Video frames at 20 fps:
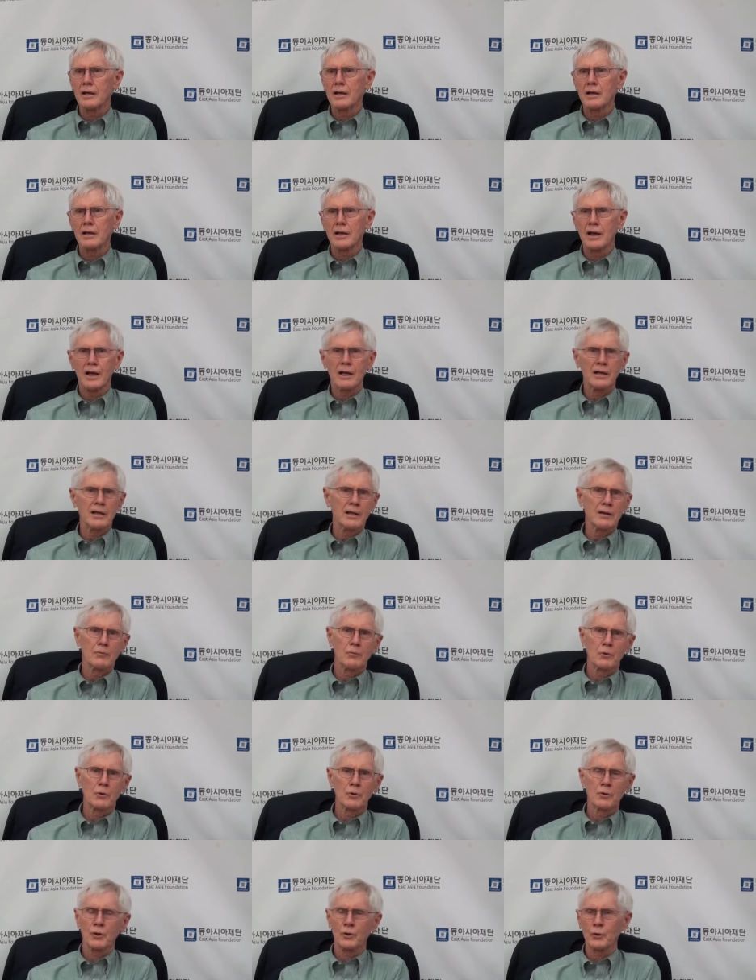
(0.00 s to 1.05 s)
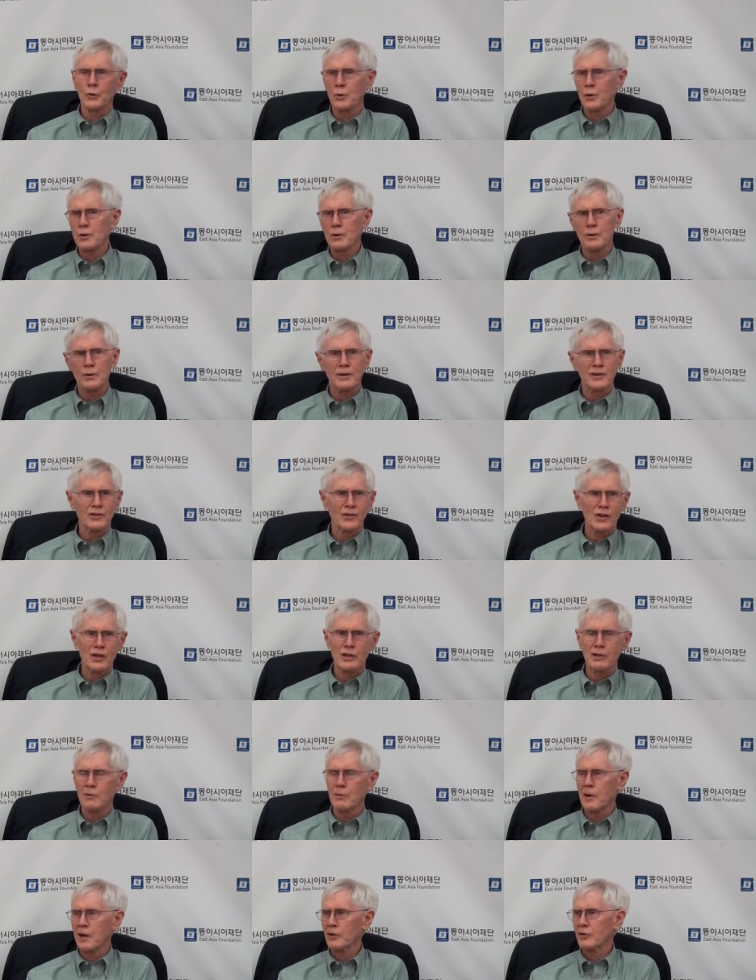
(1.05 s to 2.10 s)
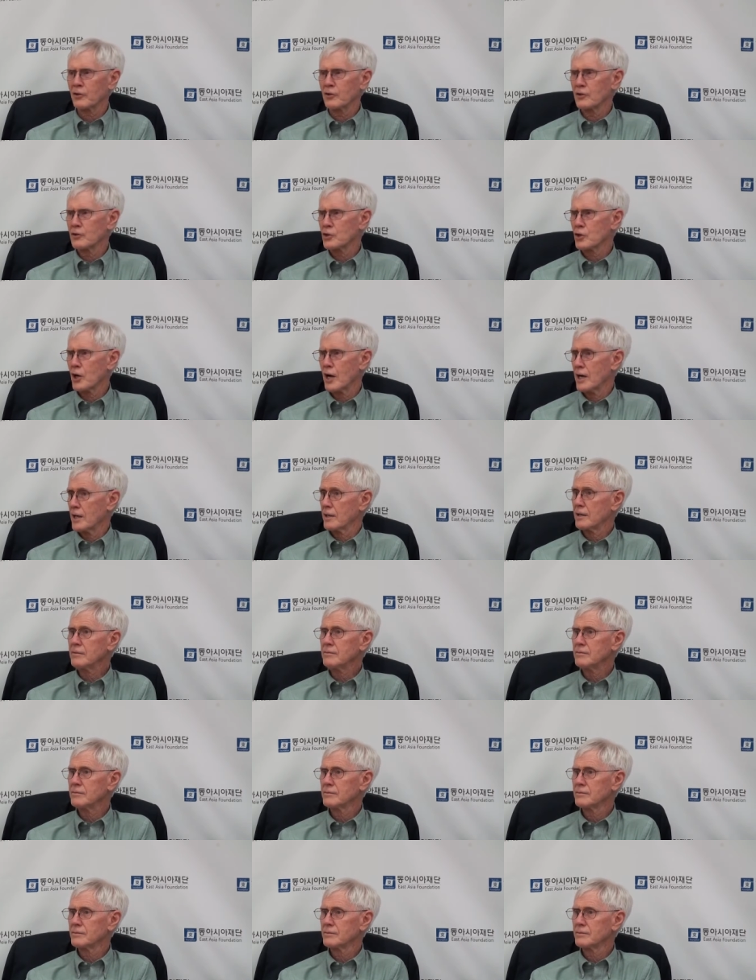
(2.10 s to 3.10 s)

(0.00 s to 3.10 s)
in any world order is the US and China,